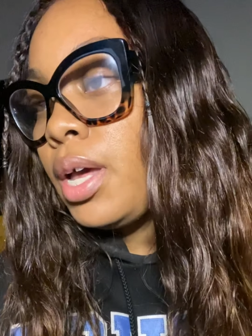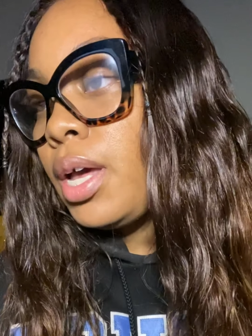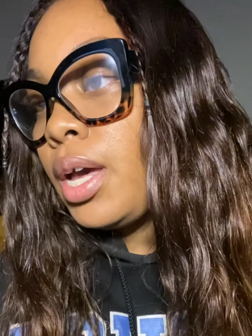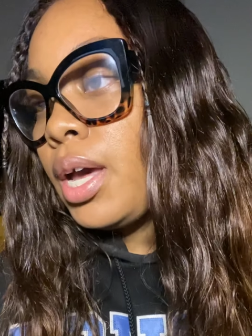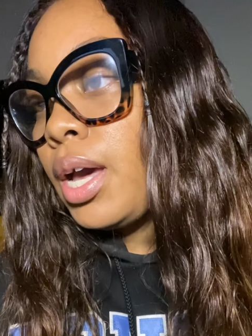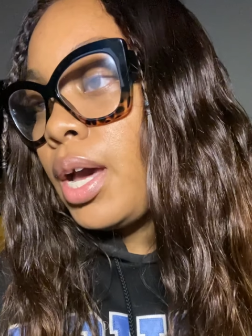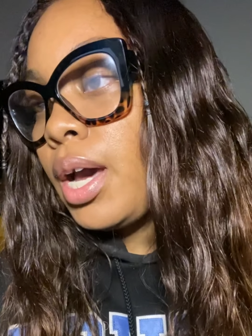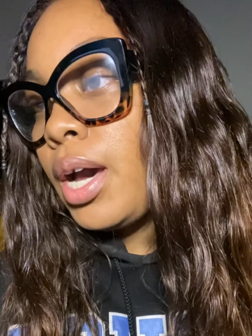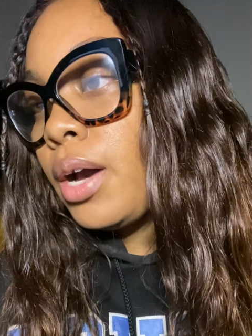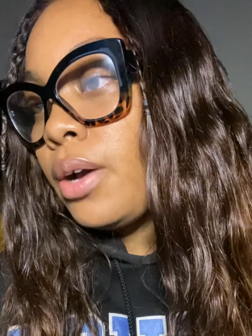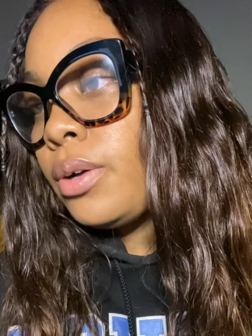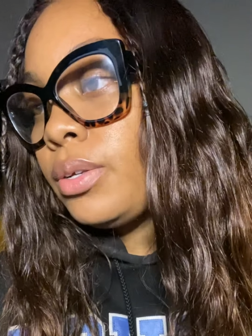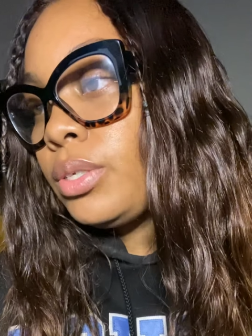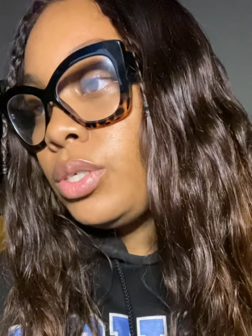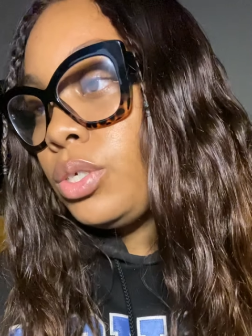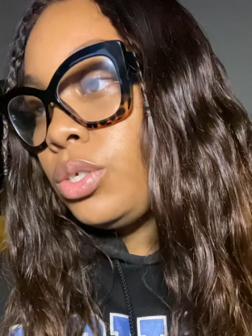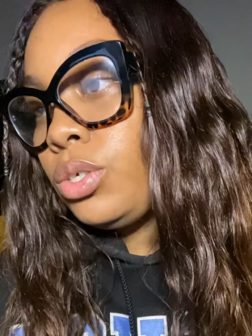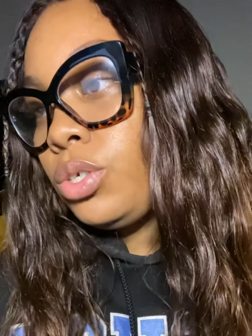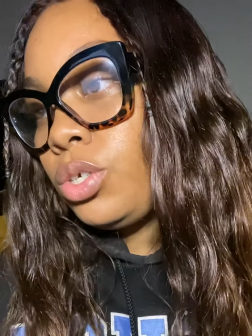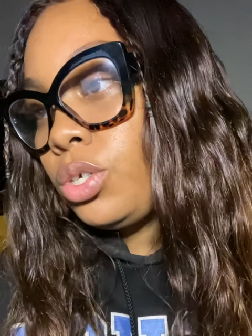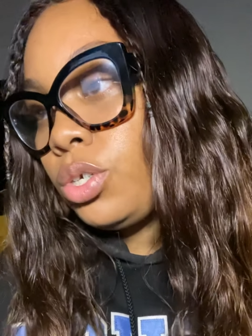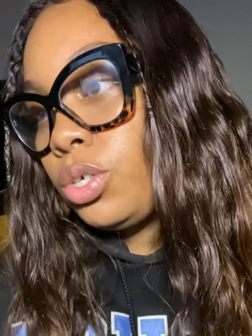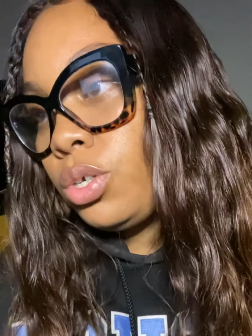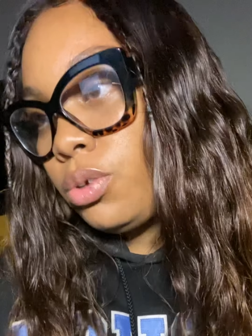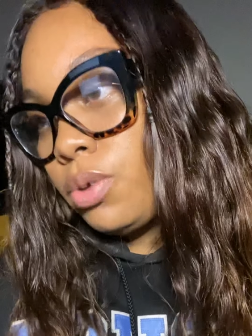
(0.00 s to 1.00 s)
how to
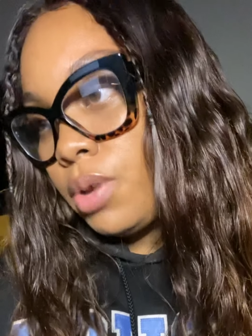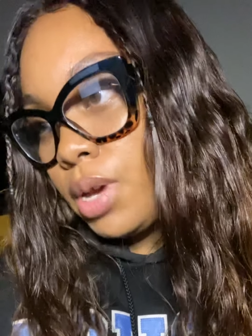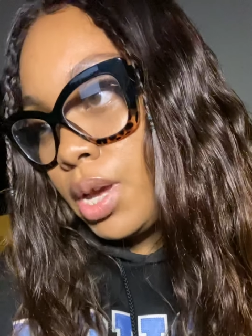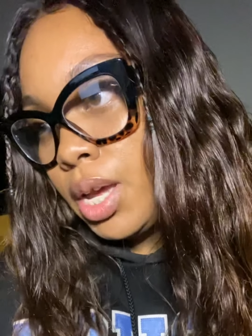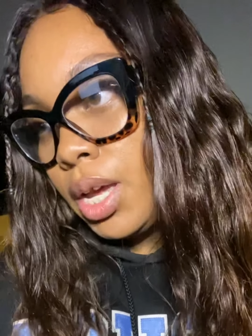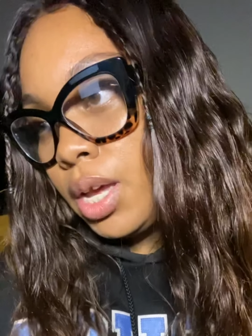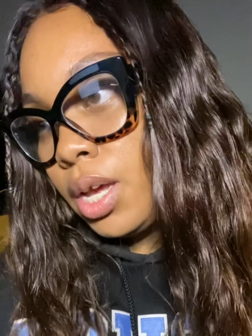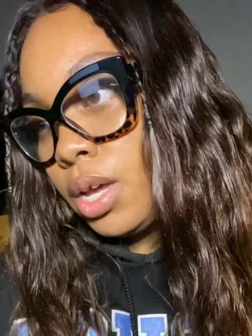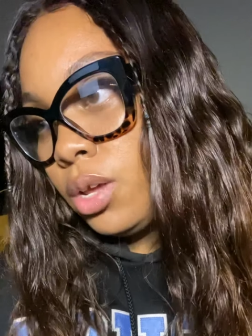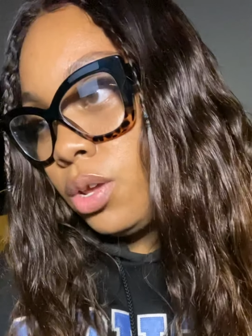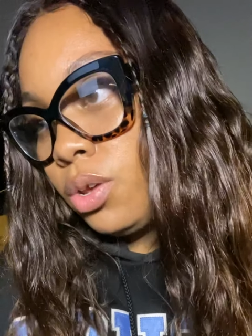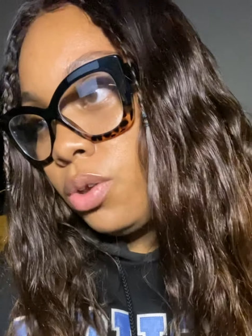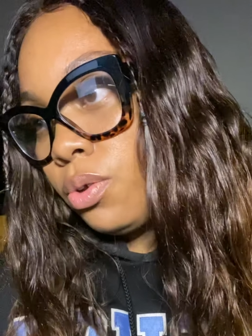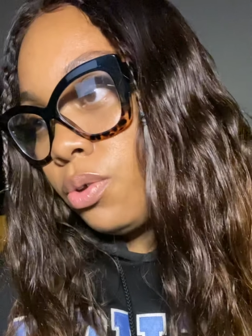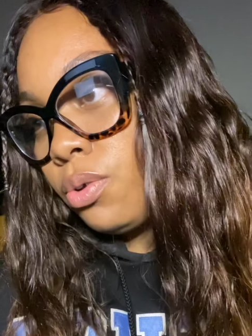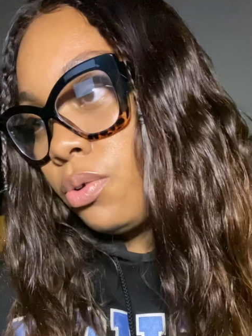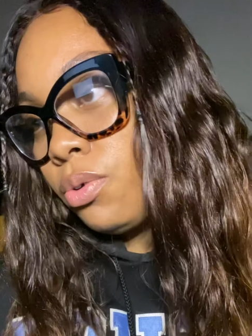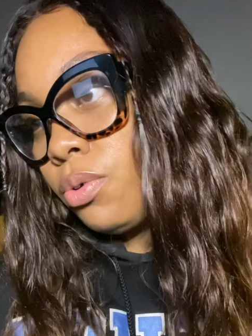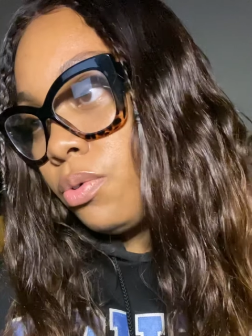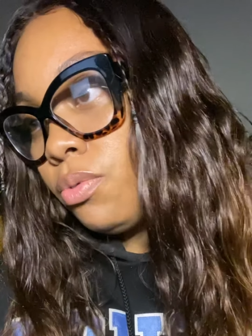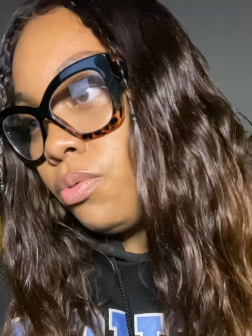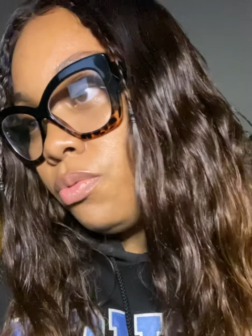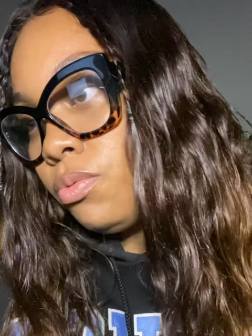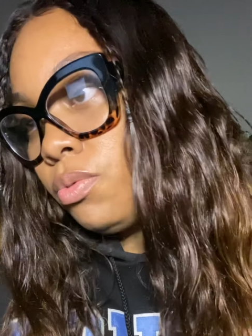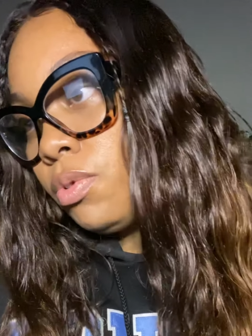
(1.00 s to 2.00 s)
create your
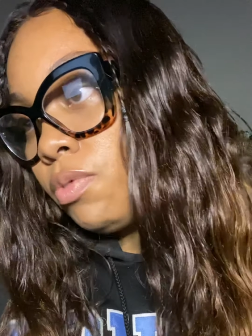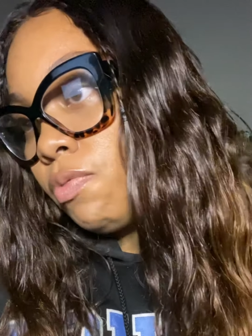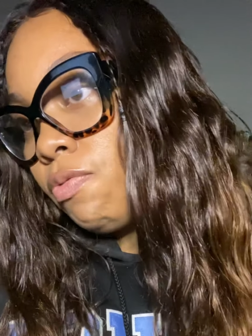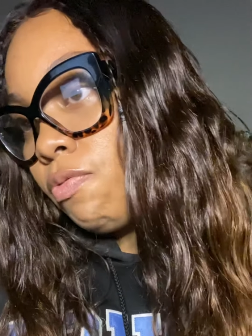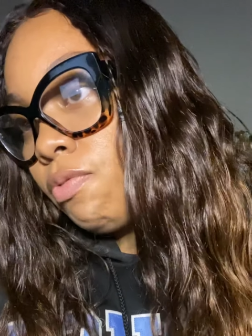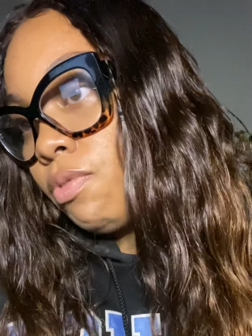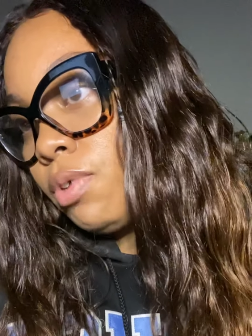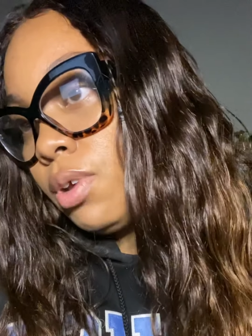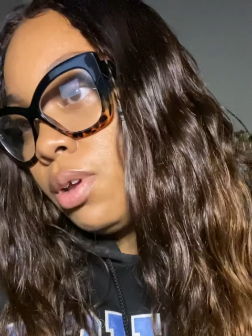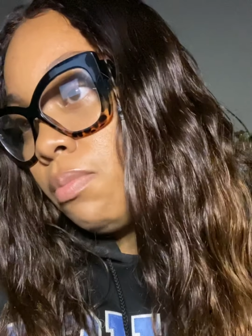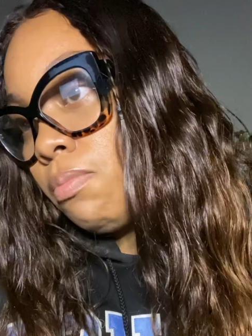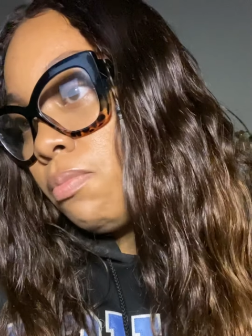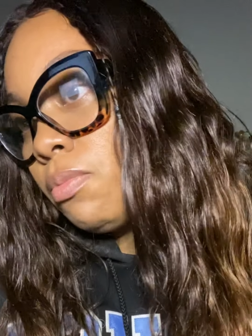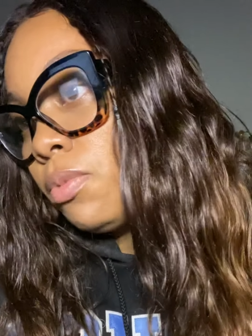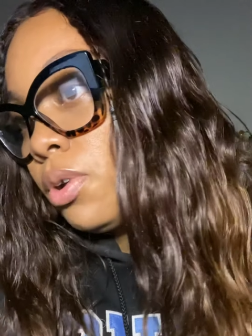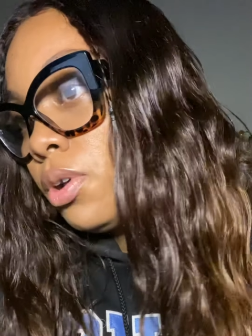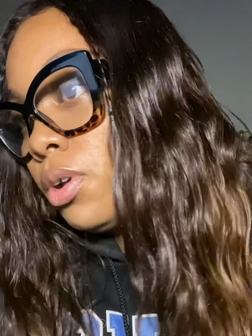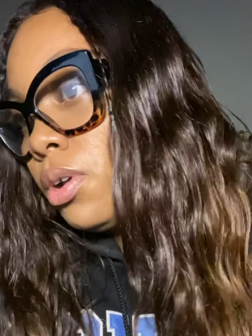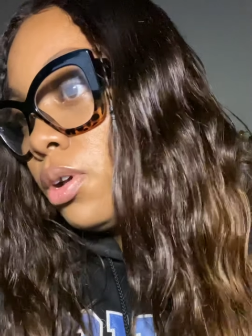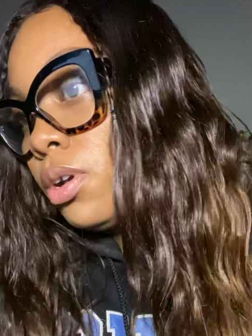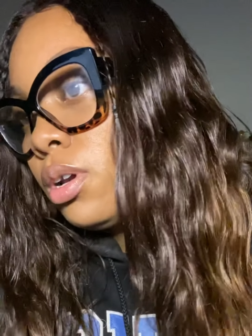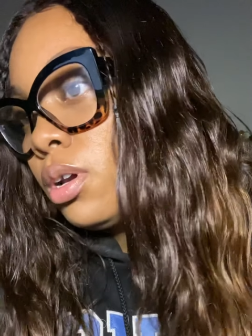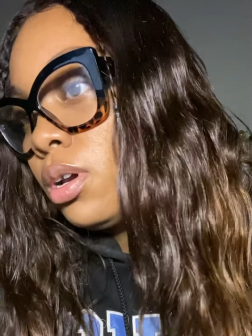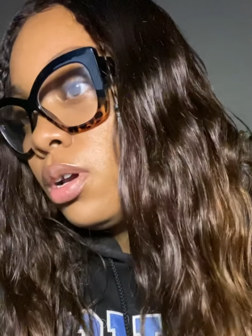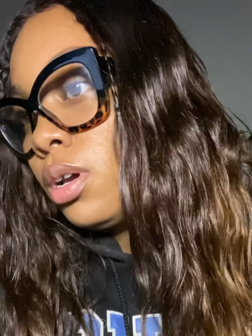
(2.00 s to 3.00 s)
own
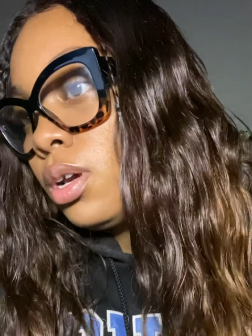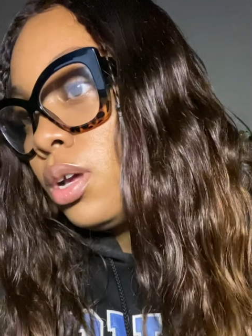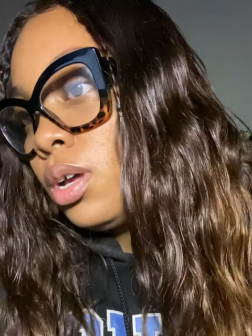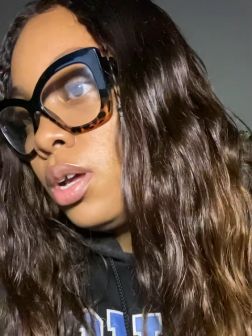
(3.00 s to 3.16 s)
framework.